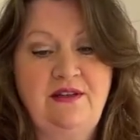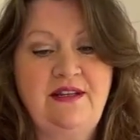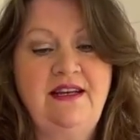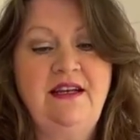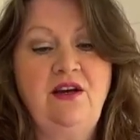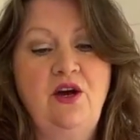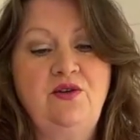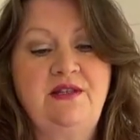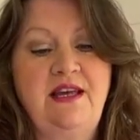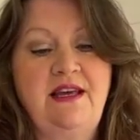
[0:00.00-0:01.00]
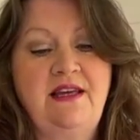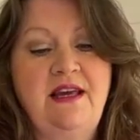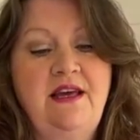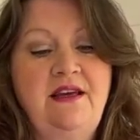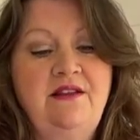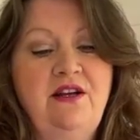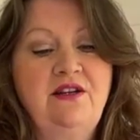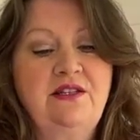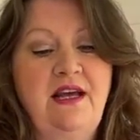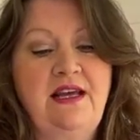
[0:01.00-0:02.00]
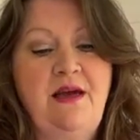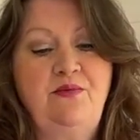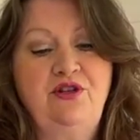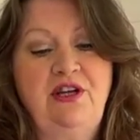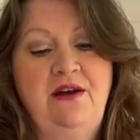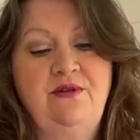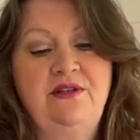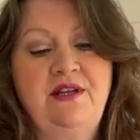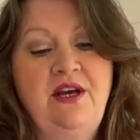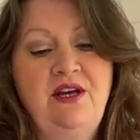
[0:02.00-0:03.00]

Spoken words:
It's a little cozy that looks like April showers.